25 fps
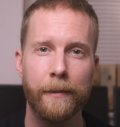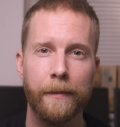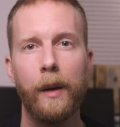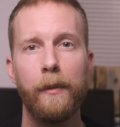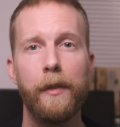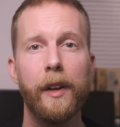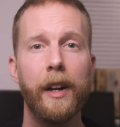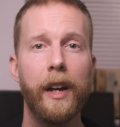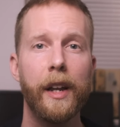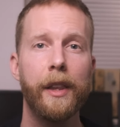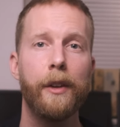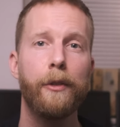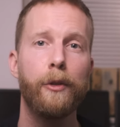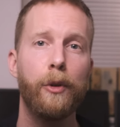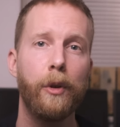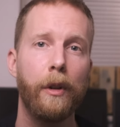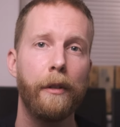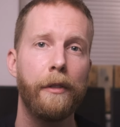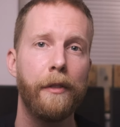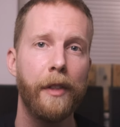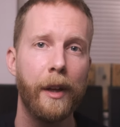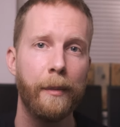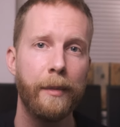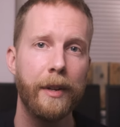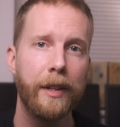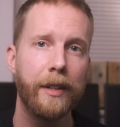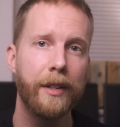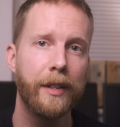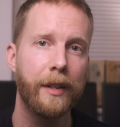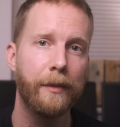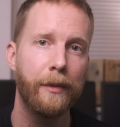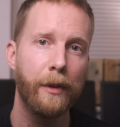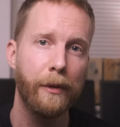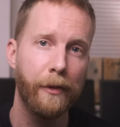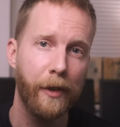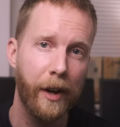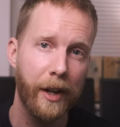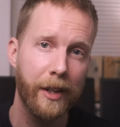I feel like the rule of thumb is
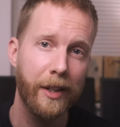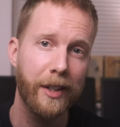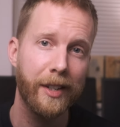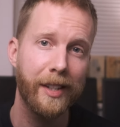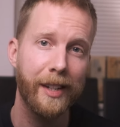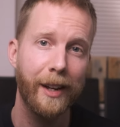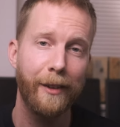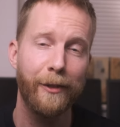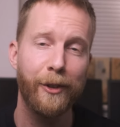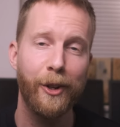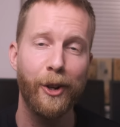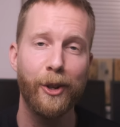if you find yourself